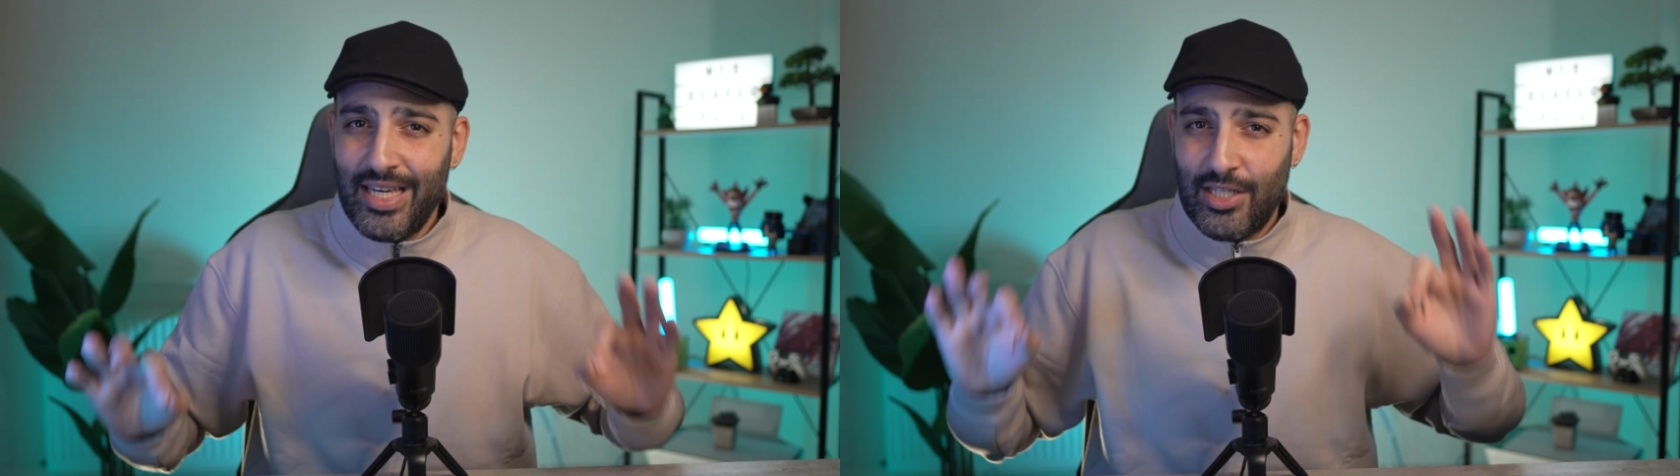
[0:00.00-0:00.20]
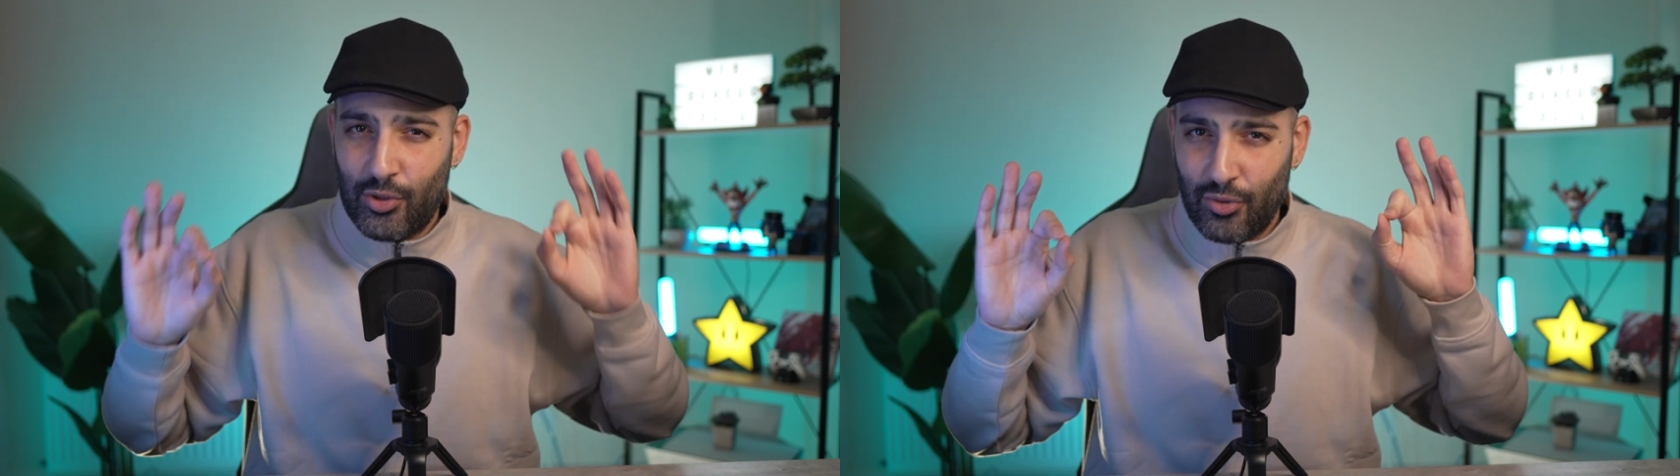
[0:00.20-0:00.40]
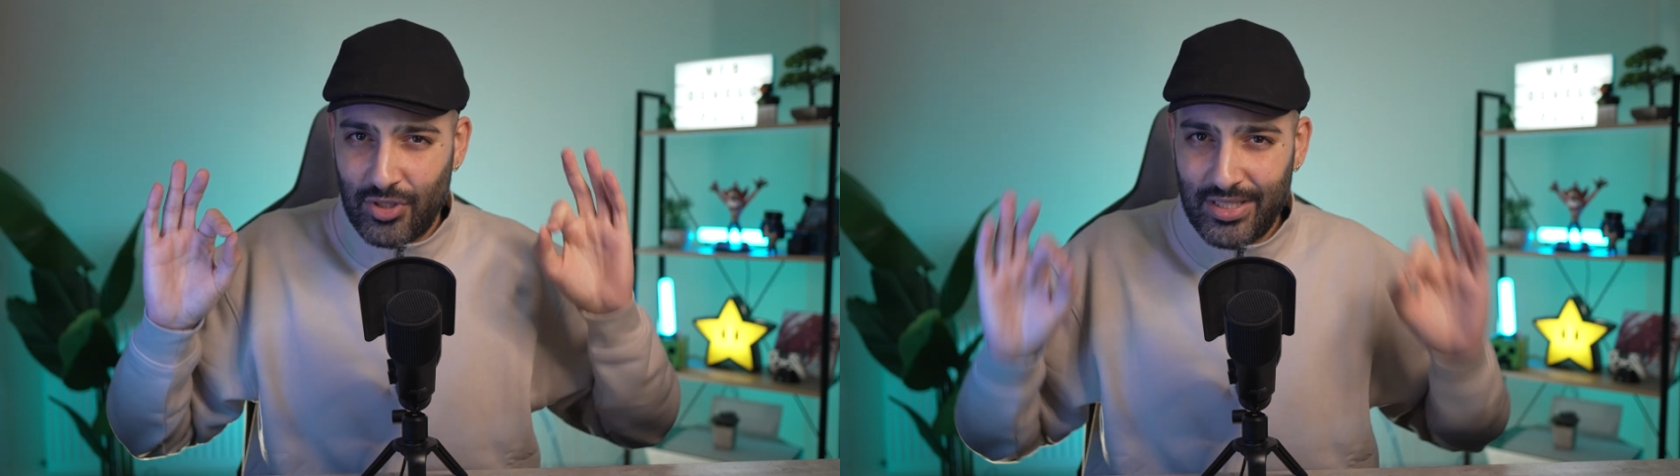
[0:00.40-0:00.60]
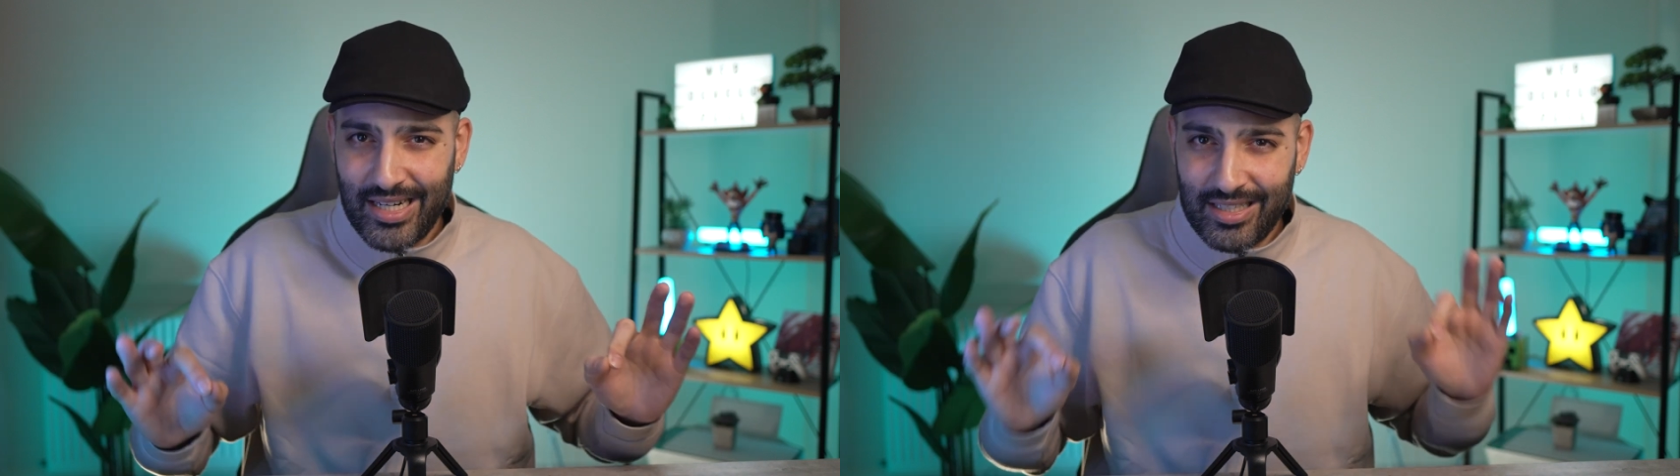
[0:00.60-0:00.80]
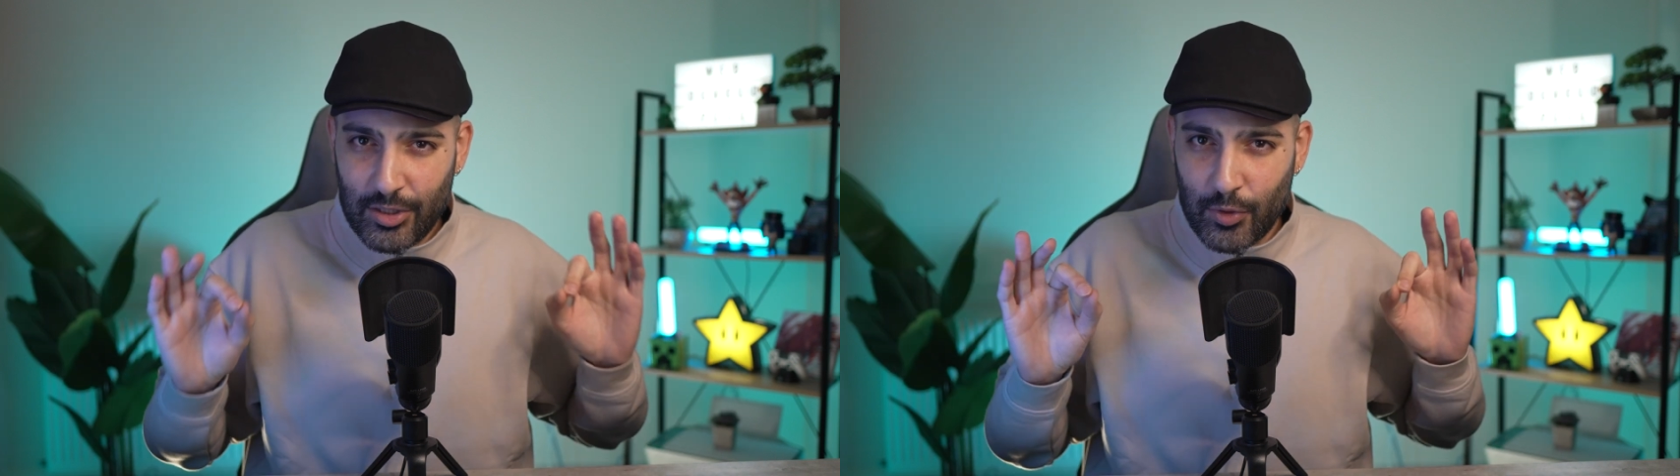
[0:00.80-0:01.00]
is to
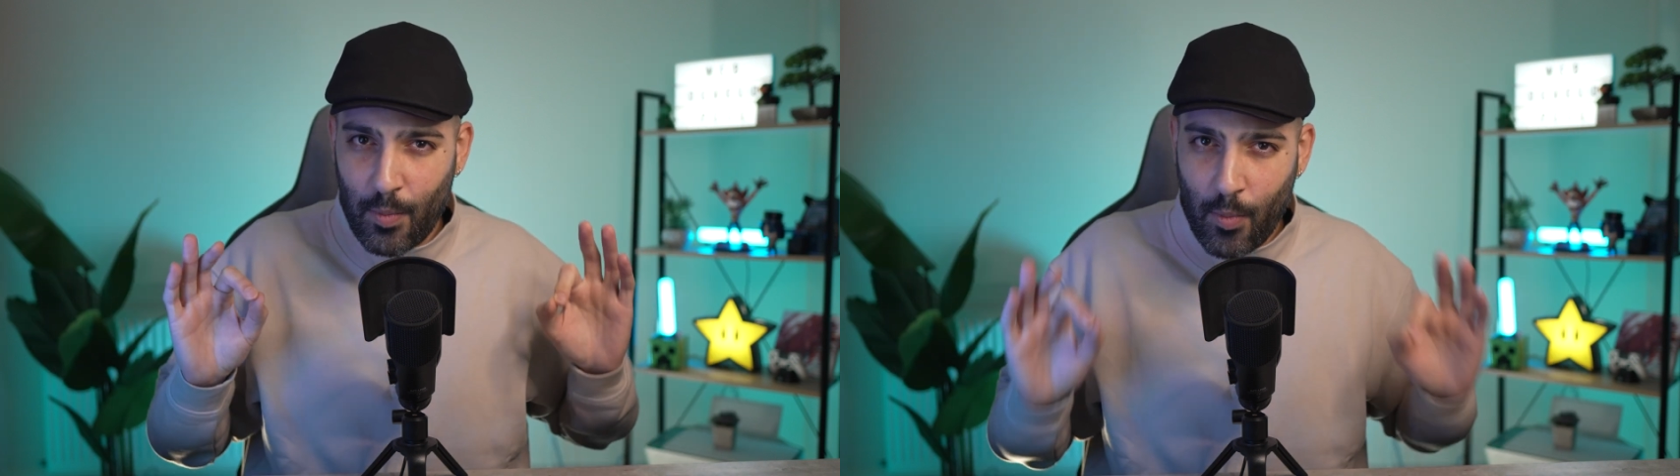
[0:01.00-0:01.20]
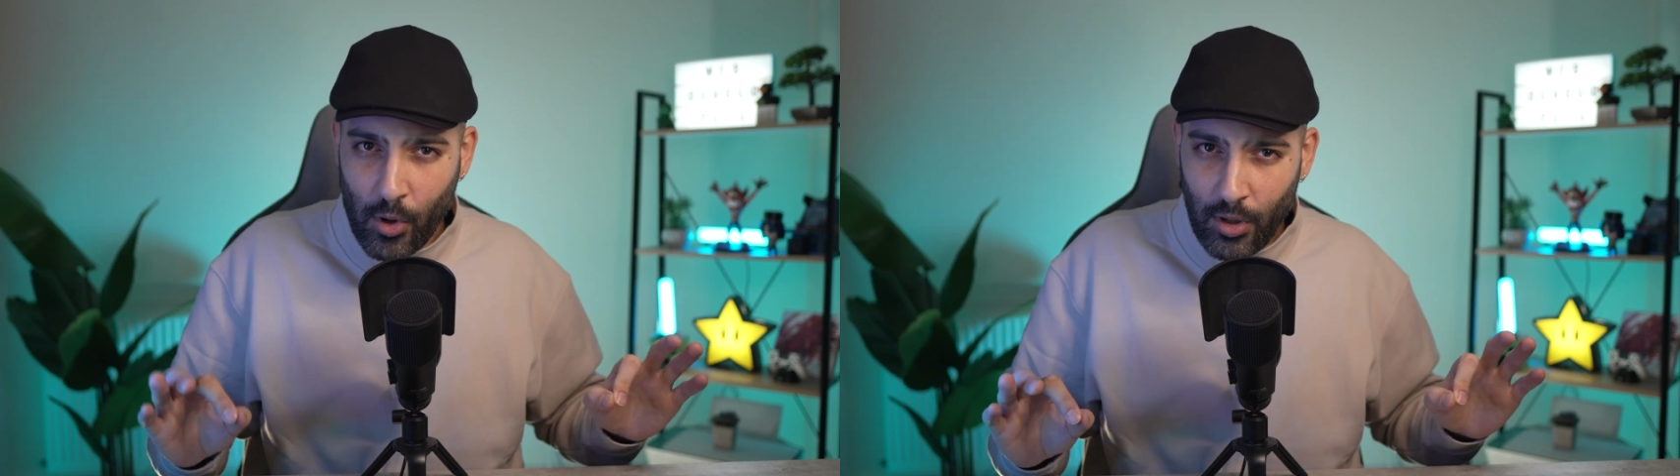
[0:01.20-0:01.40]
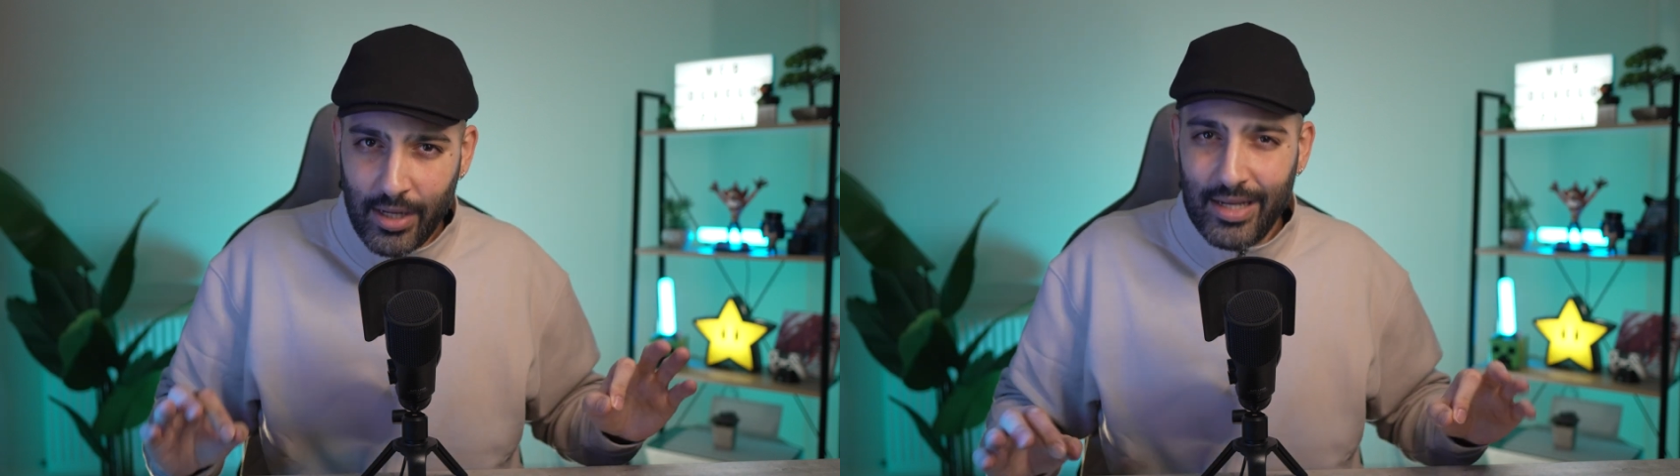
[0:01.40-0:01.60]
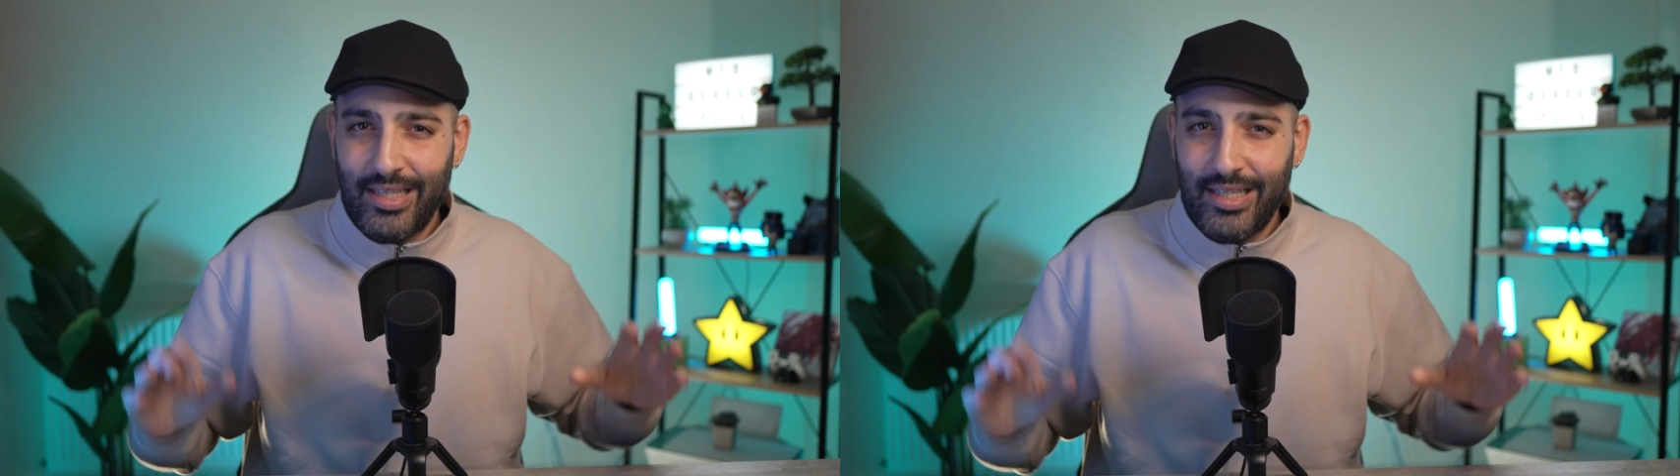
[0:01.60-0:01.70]
start small,